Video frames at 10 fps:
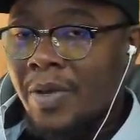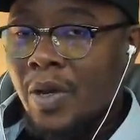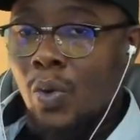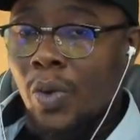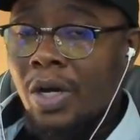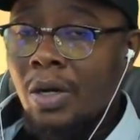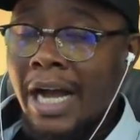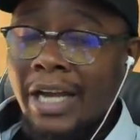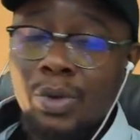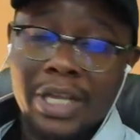Well,
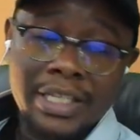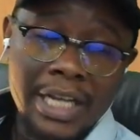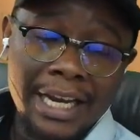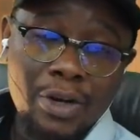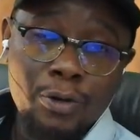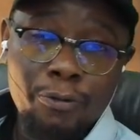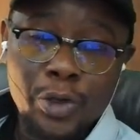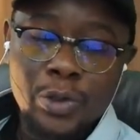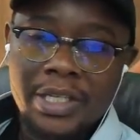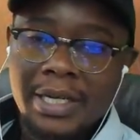I know that's kind of
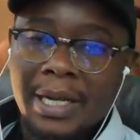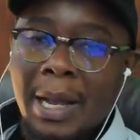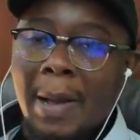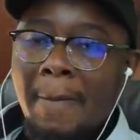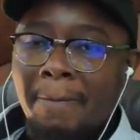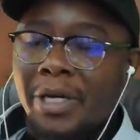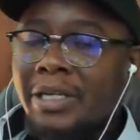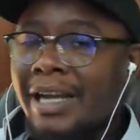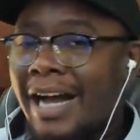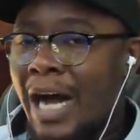confusing,
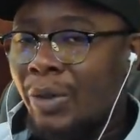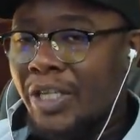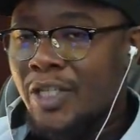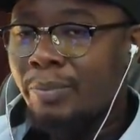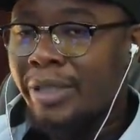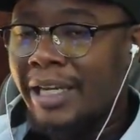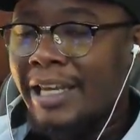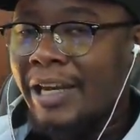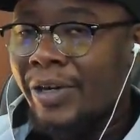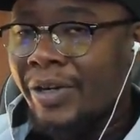but I'll explain
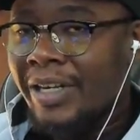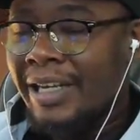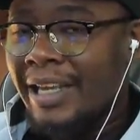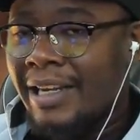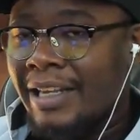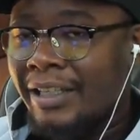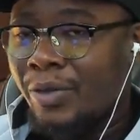here in a little